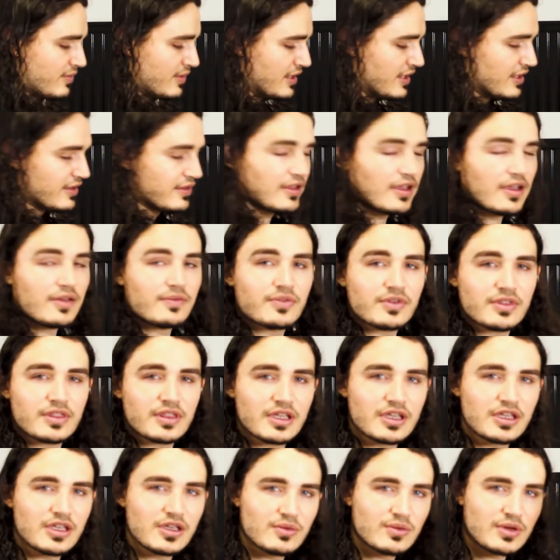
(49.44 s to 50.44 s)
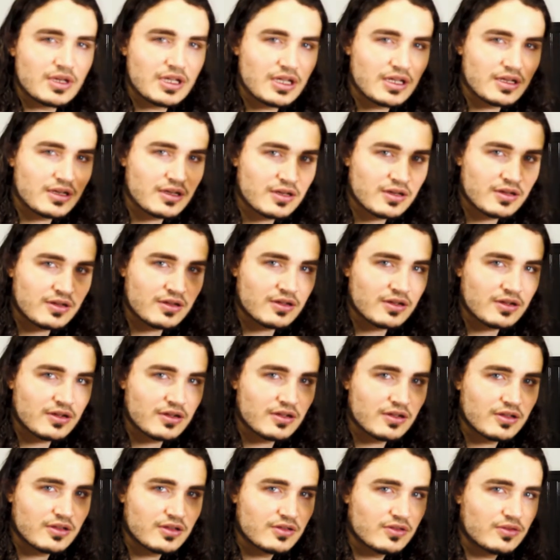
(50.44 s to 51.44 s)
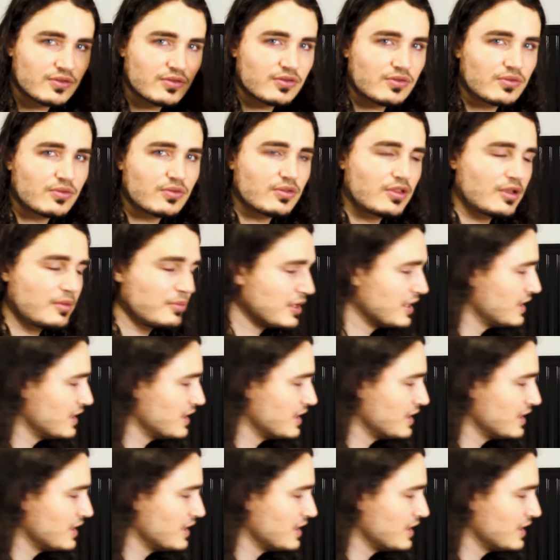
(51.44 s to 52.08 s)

well as everything you need to screw them